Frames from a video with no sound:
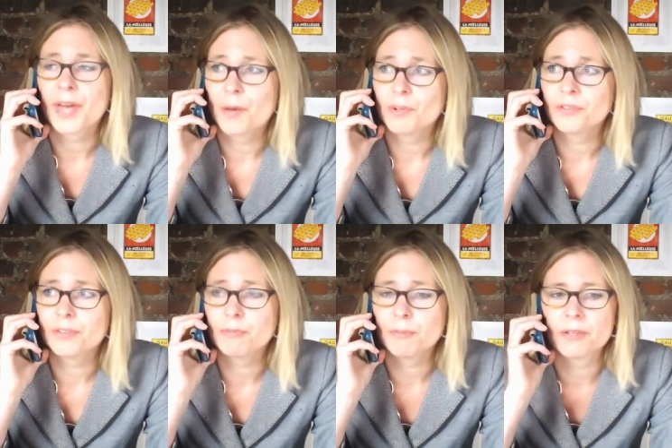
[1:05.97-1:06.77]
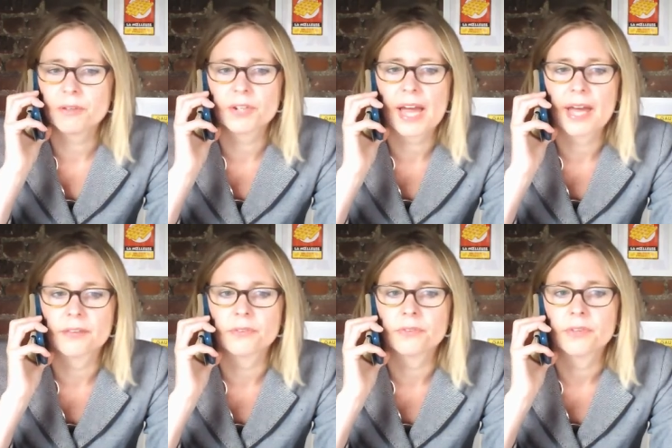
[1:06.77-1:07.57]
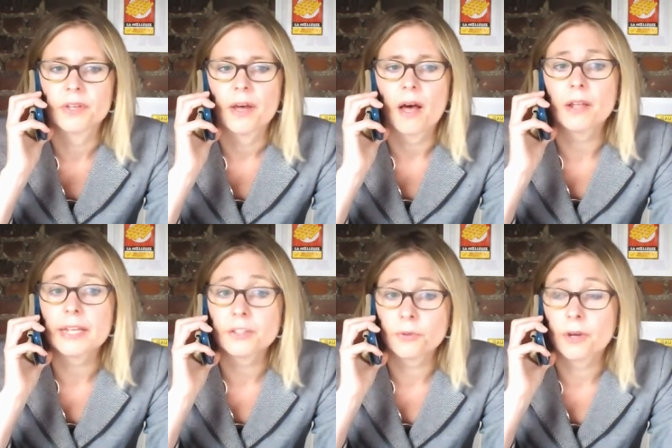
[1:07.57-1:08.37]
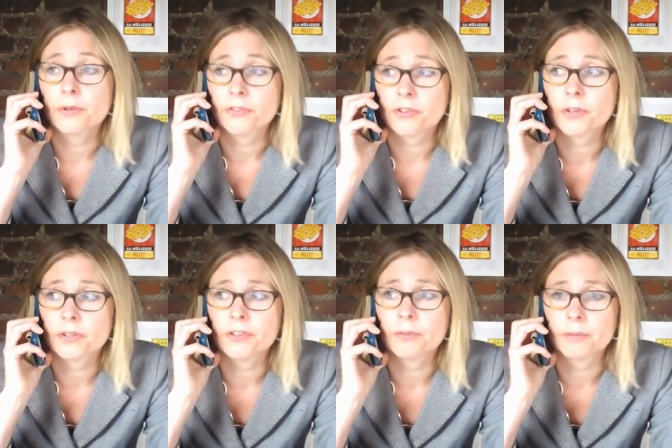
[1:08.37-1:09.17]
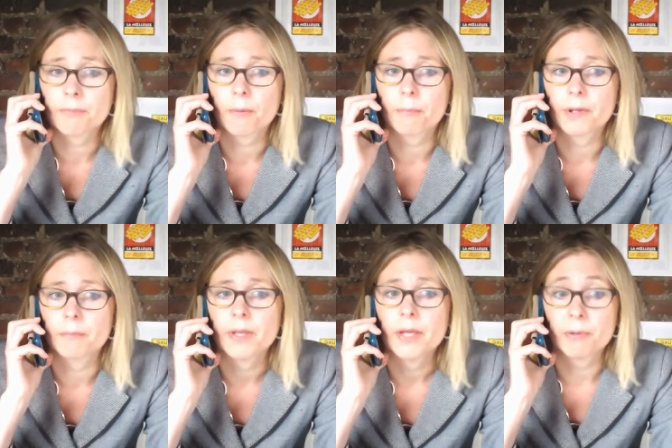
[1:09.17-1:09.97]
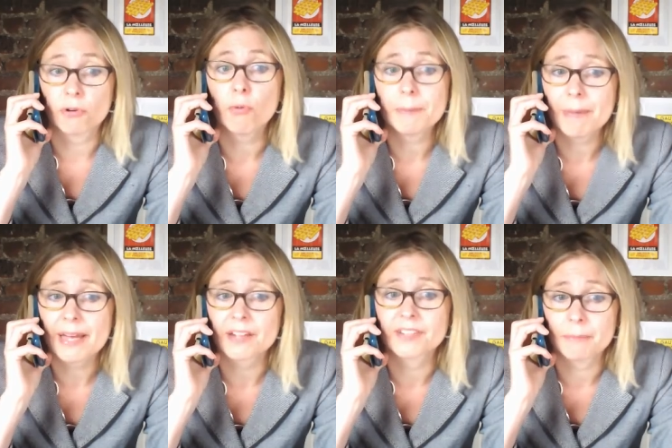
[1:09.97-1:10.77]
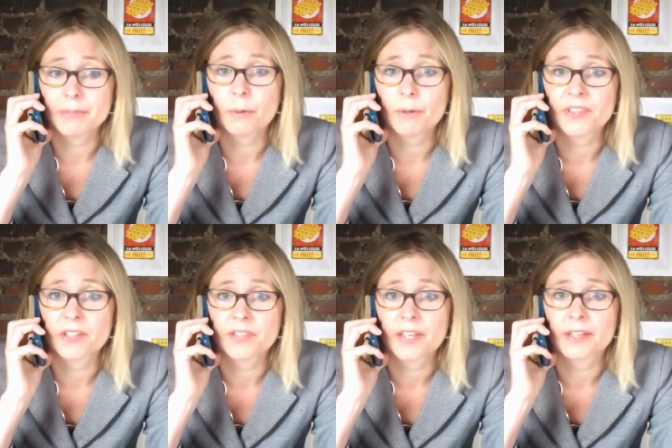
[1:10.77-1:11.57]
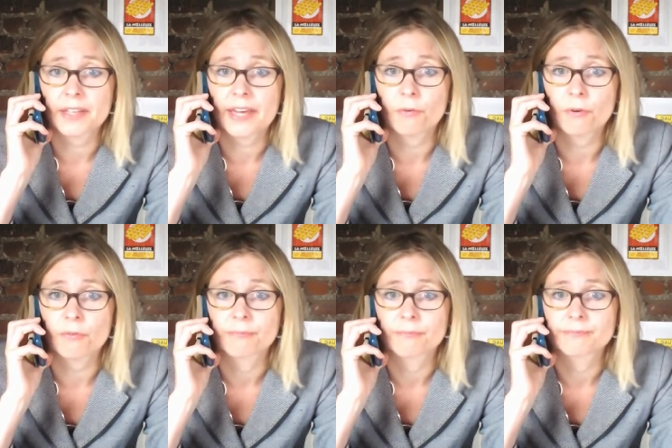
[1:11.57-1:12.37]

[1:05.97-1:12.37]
Okay, well you seem to be in good hands. I'll let you go so you can deal with the problem, but call me back to let me know everything's taken care of.